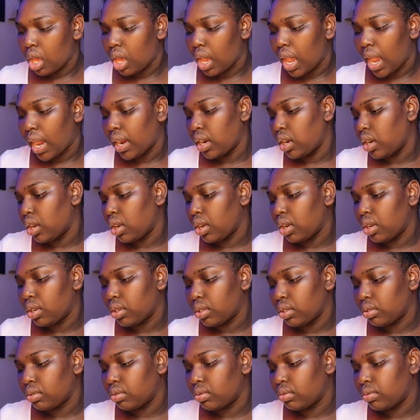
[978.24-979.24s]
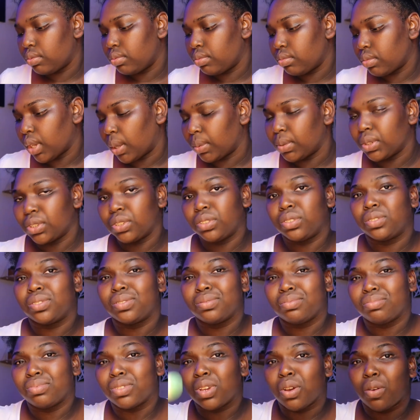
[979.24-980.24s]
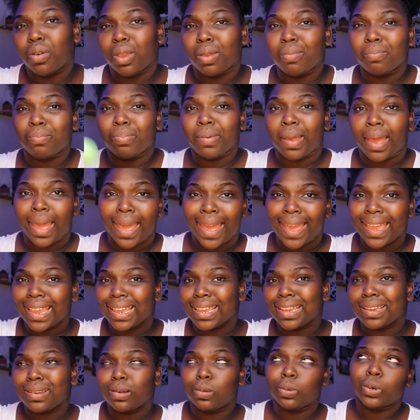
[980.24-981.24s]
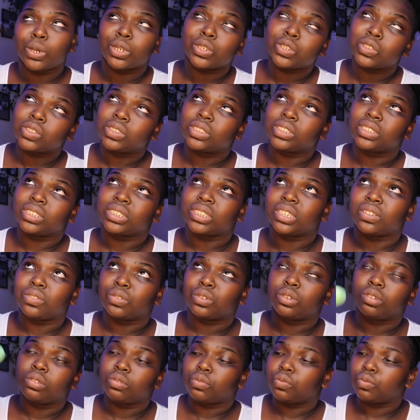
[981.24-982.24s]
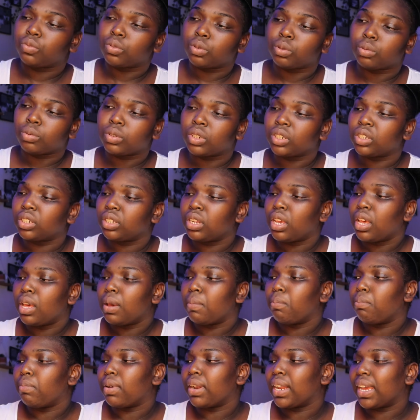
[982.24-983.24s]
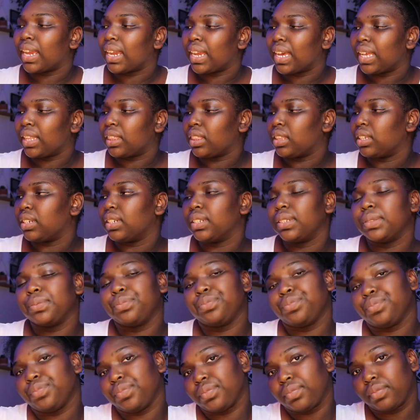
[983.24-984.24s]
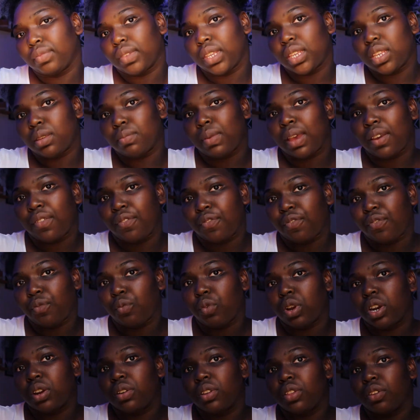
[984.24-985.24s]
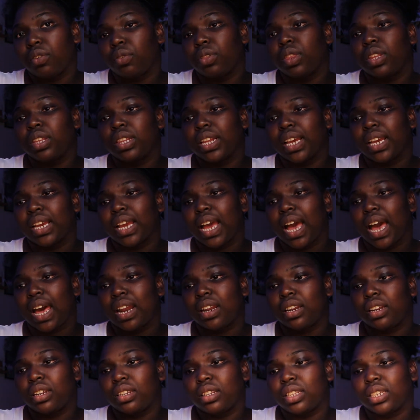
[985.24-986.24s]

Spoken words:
I know I'm just going backwards instead of going forward, but I got the, this is my one of the like out of